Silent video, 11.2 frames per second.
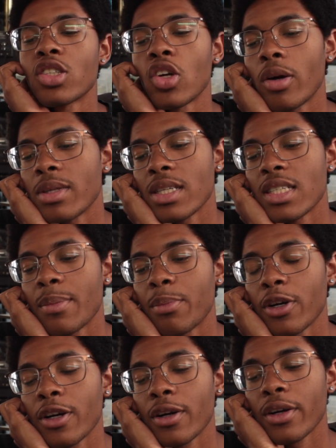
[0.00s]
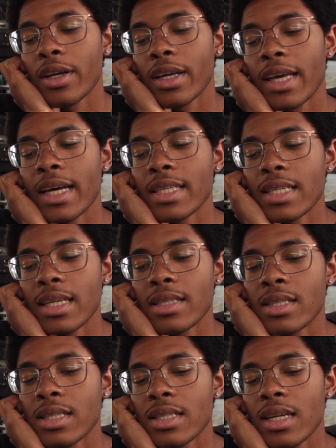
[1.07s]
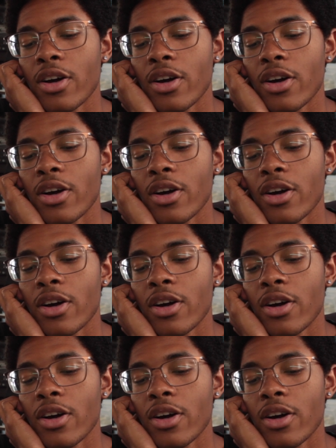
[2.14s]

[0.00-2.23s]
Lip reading: sew up these zipper gussets